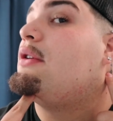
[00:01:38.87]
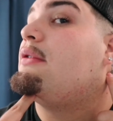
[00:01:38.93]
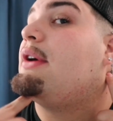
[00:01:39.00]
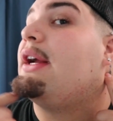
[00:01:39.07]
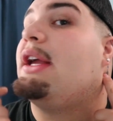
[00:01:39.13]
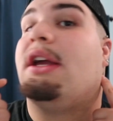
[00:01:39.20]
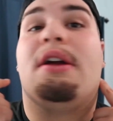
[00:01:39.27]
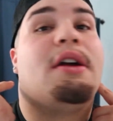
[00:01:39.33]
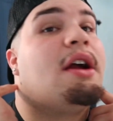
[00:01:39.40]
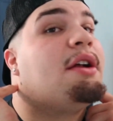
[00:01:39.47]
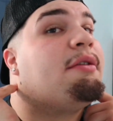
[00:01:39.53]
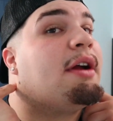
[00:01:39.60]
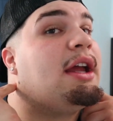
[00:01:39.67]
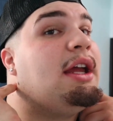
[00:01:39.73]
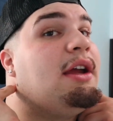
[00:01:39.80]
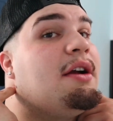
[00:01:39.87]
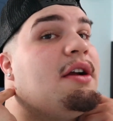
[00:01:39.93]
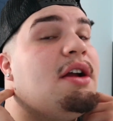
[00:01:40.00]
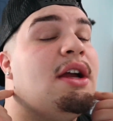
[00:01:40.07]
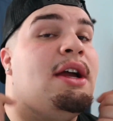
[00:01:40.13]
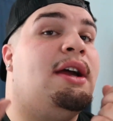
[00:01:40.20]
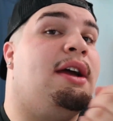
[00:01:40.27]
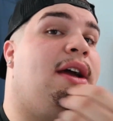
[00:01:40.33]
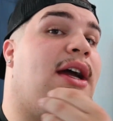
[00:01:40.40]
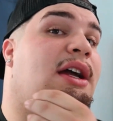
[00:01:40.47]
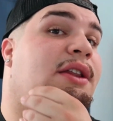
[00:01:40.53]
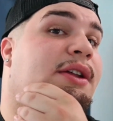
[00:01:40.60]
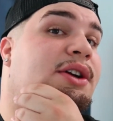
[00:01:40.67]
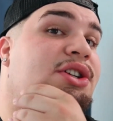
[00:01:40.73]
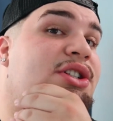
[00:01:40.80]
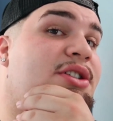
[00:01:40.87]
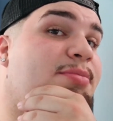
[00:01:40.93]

and right here, and they're